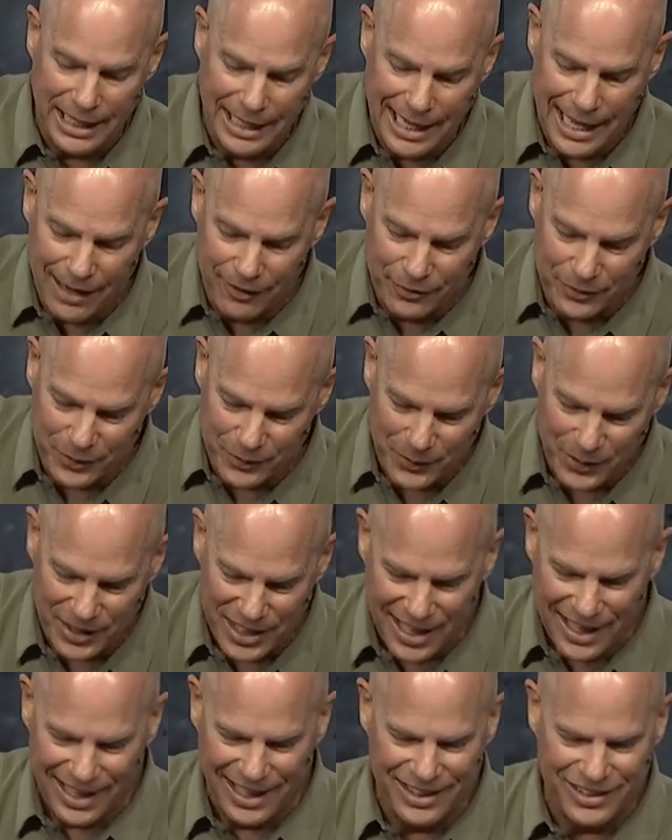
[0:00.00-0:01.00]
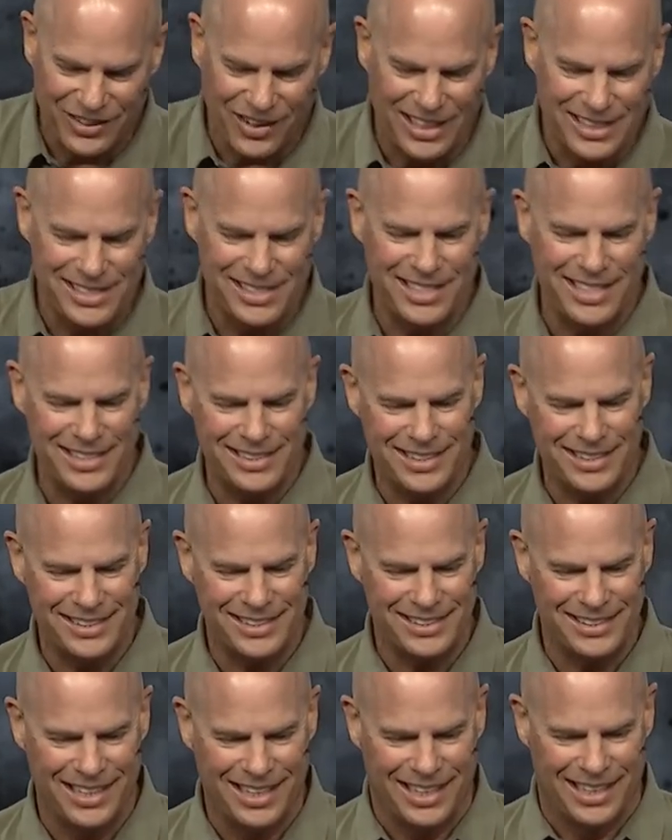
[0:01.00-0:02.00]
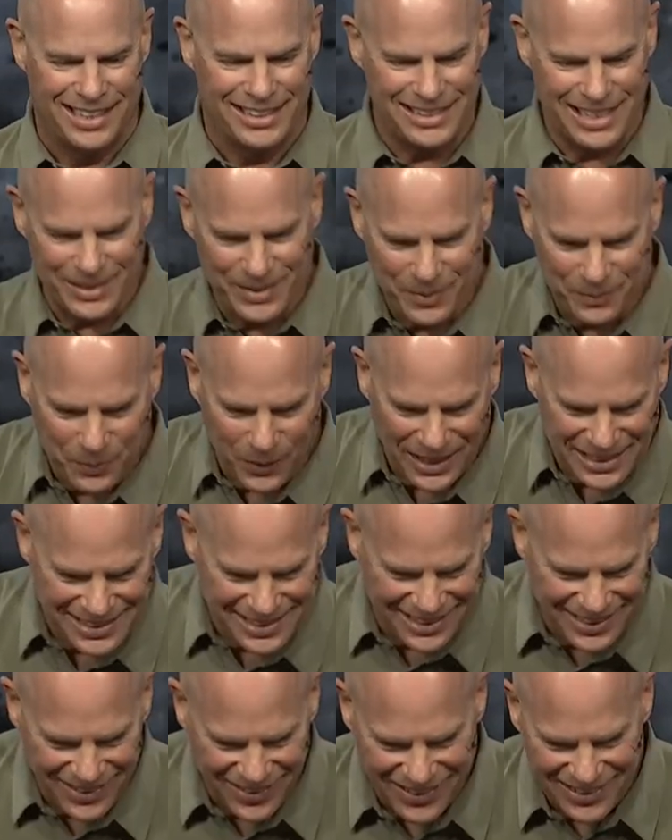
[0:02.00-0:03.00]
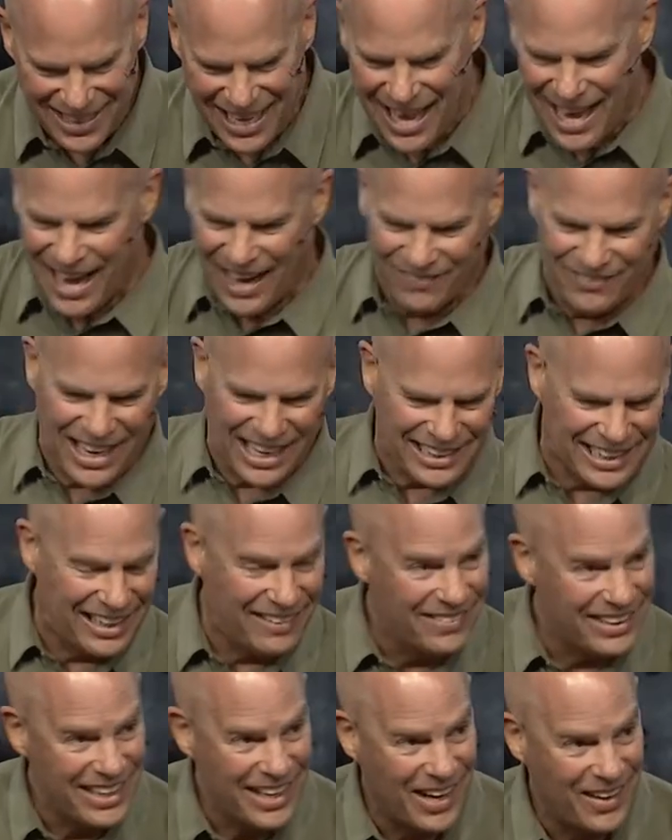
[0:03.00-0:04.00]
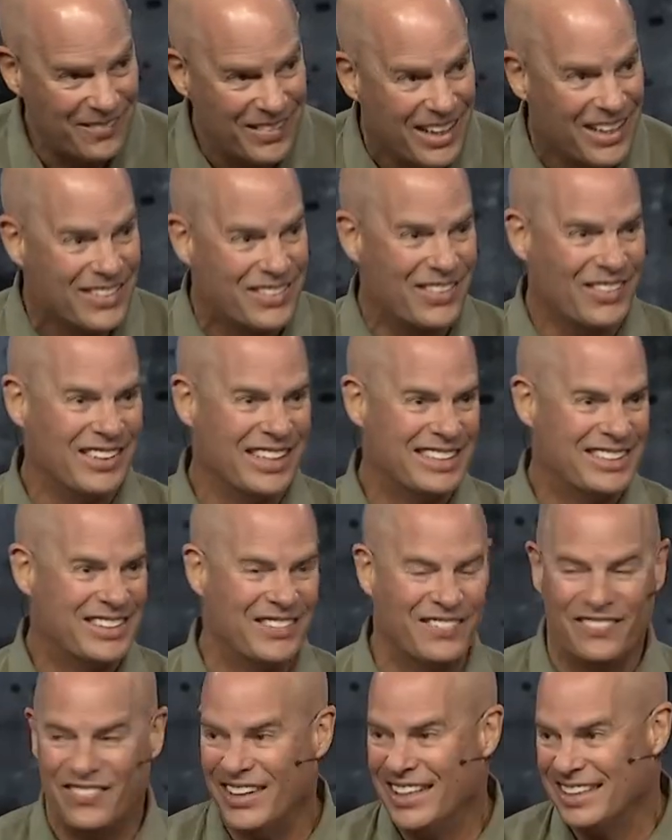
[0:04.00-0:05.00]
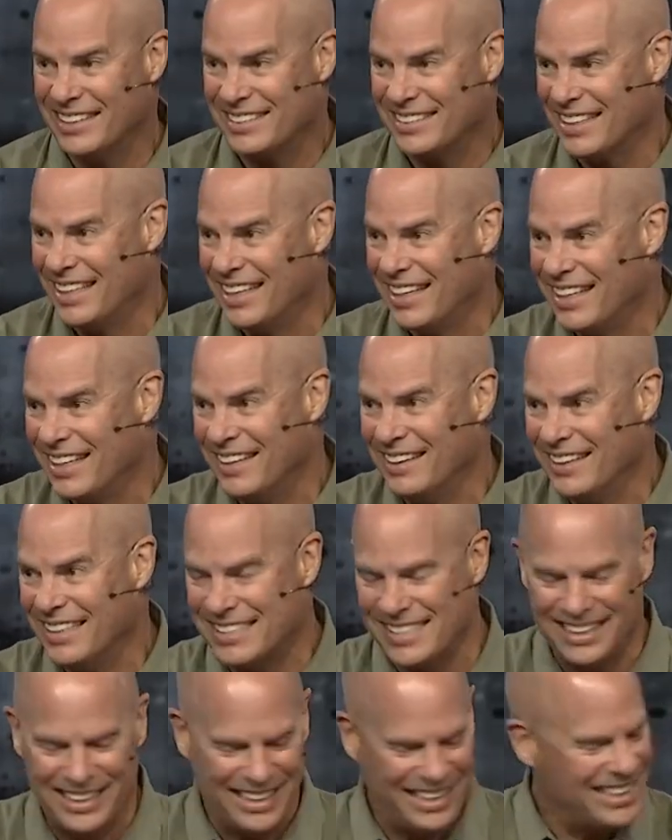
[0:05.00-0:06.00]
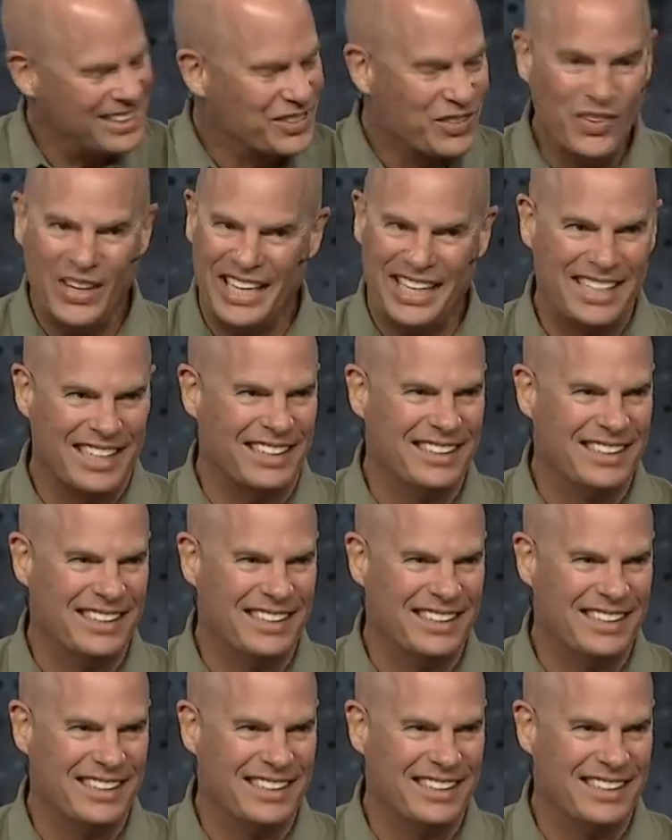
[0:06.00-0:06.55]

heavenward in Christ Jesus. He says, I'm pressing on. I'm not giving up. So listen, friends, listen, this week,